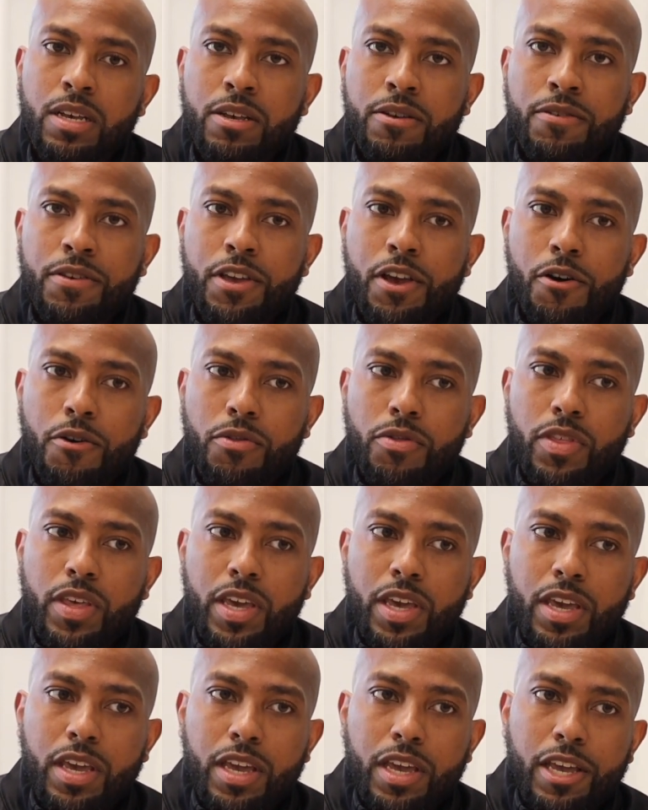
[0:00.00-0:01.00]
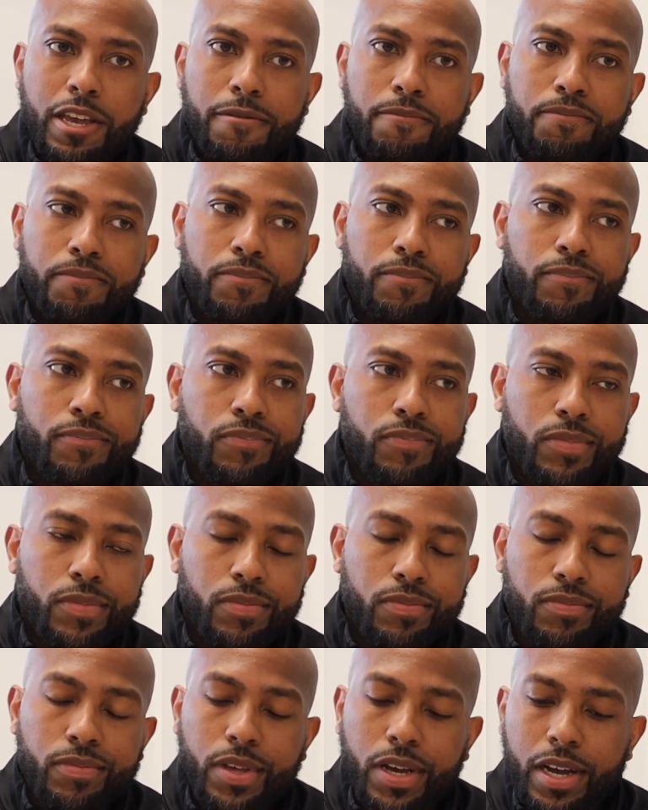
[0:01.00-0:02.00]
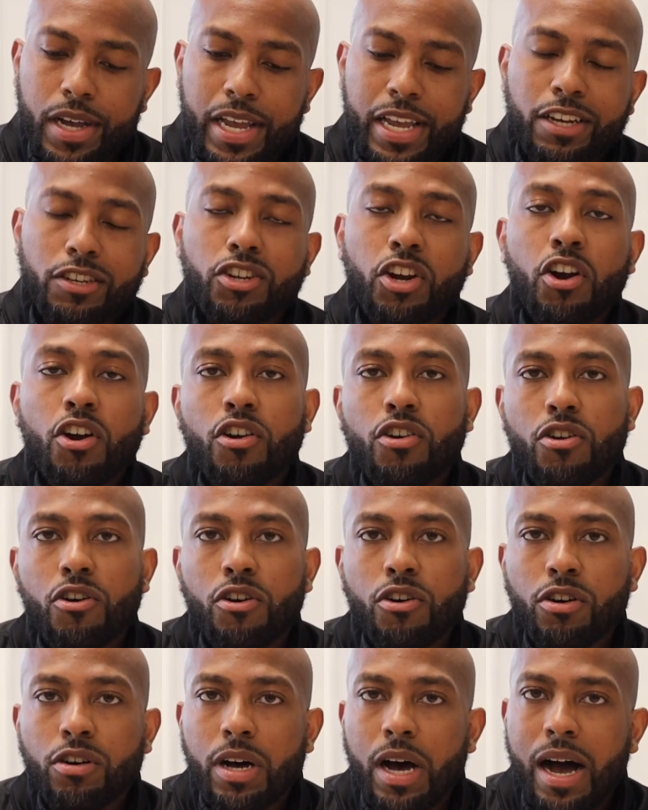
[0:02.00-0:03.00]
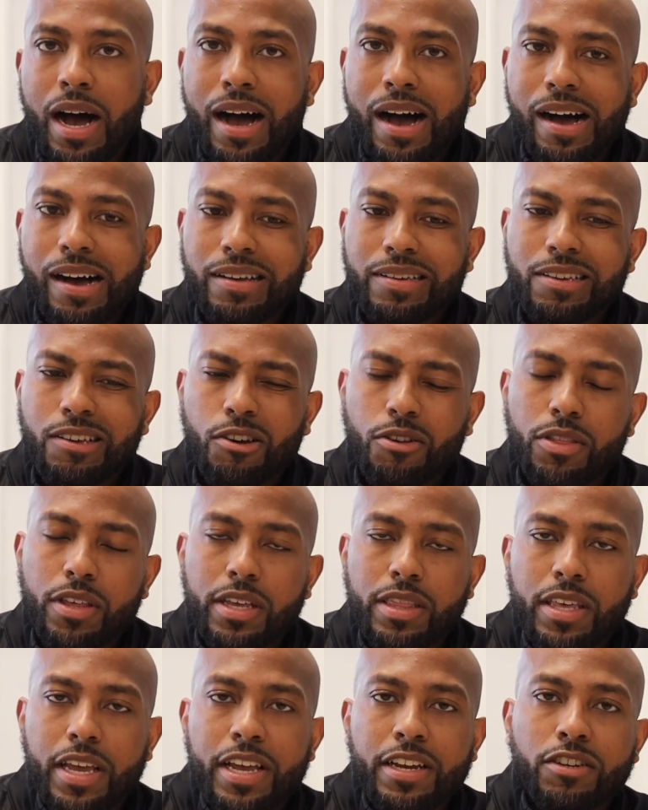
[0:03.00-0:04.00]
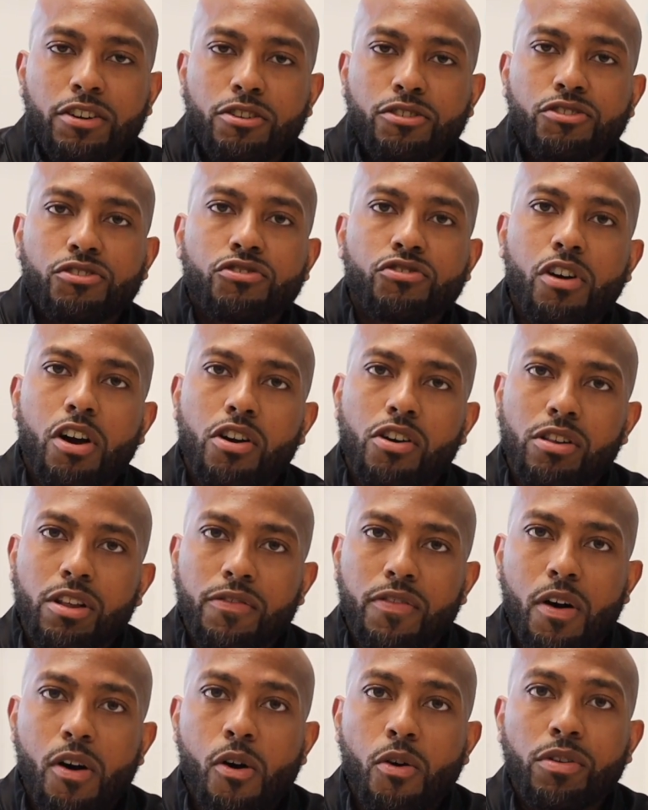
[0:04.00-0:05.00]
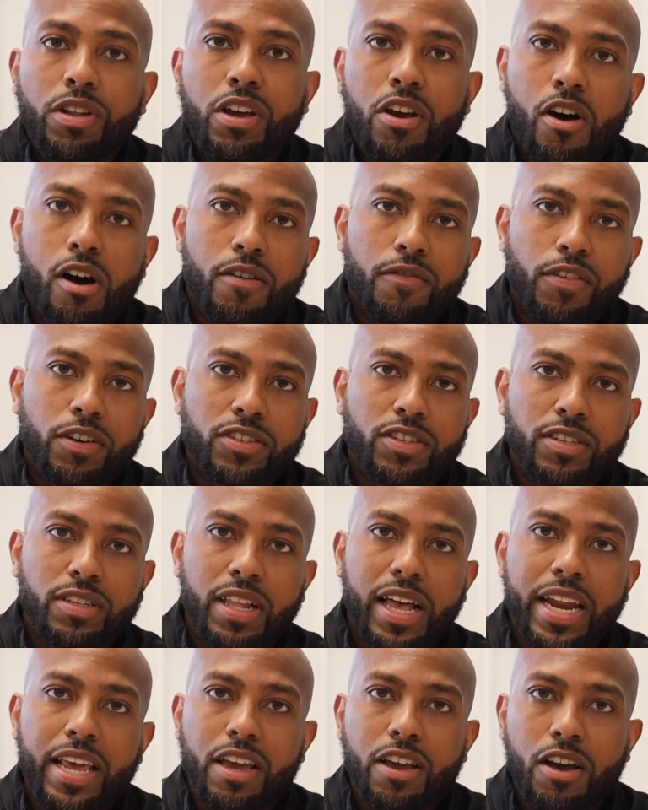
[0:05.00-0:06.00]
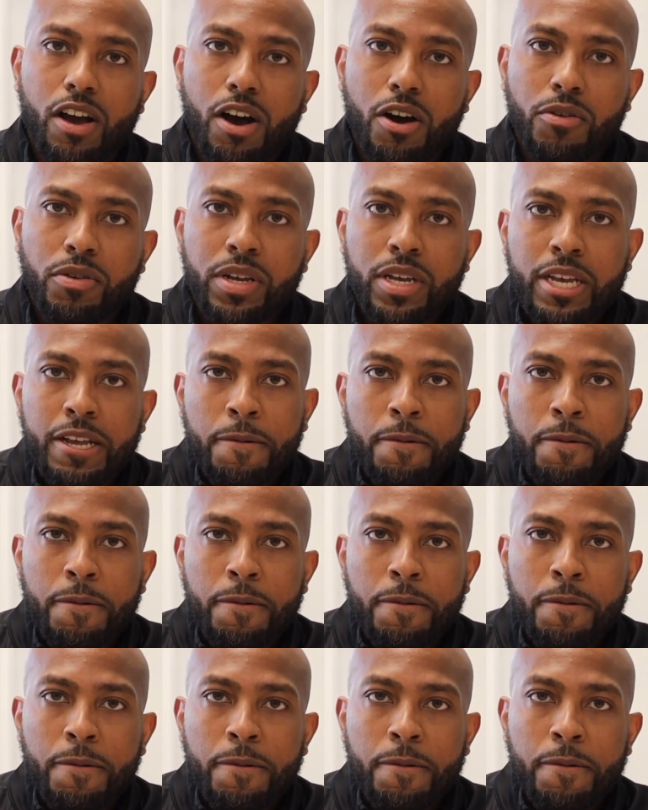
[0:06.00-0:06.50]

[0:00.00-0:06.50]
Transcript: you know, the internal, you know, the internal struggle of holding on versus letting go,